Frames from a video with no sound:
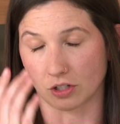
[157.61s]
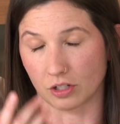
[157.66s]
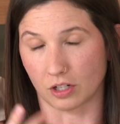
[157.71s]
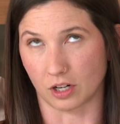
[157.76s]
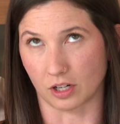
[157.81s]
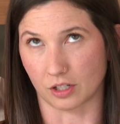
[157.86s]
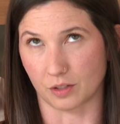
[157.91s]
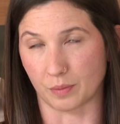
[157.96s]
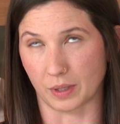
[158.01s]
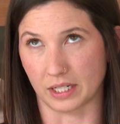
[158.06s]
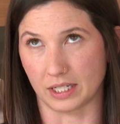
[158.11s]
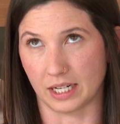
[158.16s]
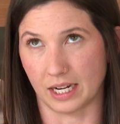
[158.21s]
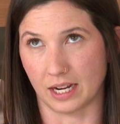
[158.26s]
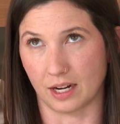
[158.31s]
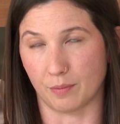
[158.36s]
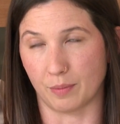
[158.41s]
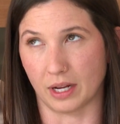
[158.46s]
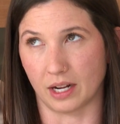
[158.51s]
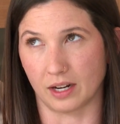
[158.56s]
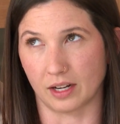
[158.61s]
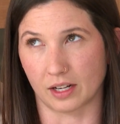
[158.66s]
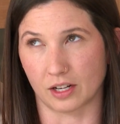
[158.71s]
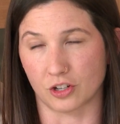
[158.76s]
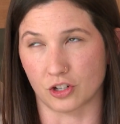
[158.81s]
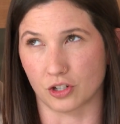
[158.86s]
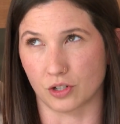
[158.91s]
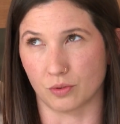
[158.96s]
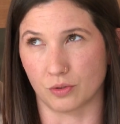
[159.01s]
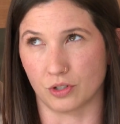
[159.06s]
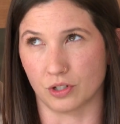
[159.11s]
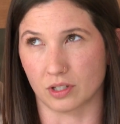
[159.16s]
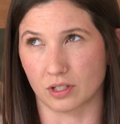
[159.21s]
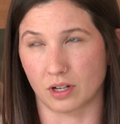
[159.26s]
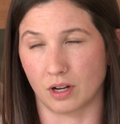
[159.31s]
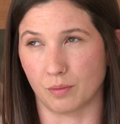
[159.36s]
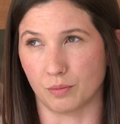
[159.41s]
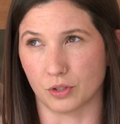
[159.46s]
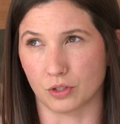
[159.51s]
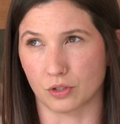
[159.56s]
talked to my dad about it because she would just
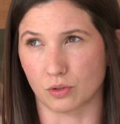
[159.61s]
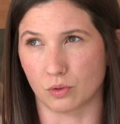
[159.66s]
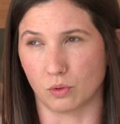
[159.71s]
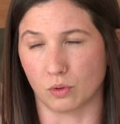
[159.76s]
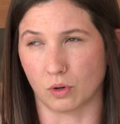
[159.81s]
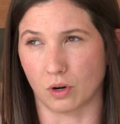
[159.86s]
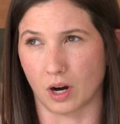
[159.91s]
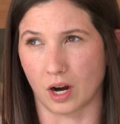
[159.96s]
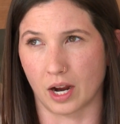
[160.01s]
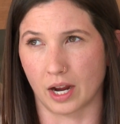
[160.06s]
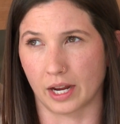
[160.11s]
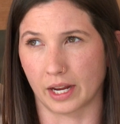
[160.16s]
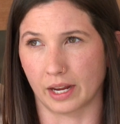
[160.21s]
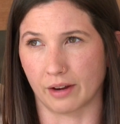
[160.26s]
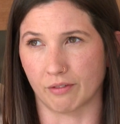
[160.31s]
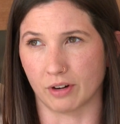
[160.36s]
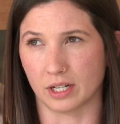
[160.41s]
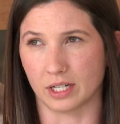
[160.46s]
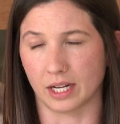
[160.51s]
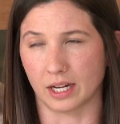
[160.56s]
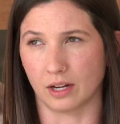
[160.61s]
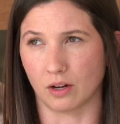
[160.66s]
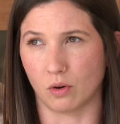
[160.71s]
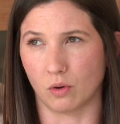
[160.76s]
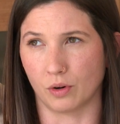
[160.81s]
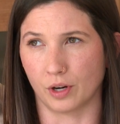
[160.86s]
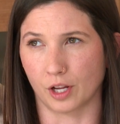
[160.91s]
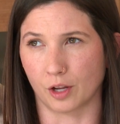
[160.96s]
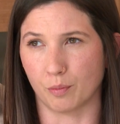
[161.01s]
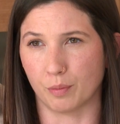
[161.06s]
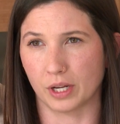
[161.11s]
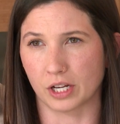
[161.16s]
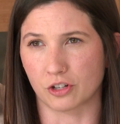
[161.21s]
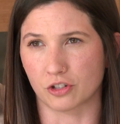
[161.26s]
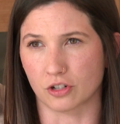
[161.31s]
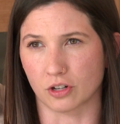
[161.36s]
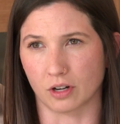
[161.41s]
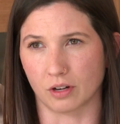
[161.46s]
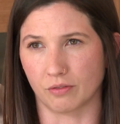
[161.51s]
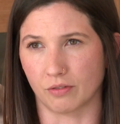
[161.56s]
come to school crying every day holding a
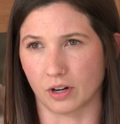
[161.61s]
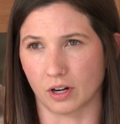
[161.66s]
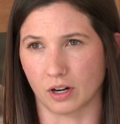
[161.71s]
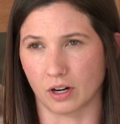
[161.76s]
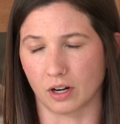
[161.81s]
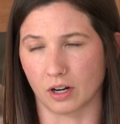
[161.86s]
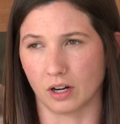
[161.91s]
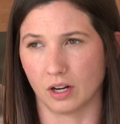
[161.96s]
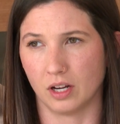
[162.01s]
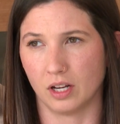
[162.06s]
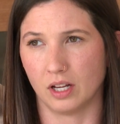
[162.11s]
picture of her.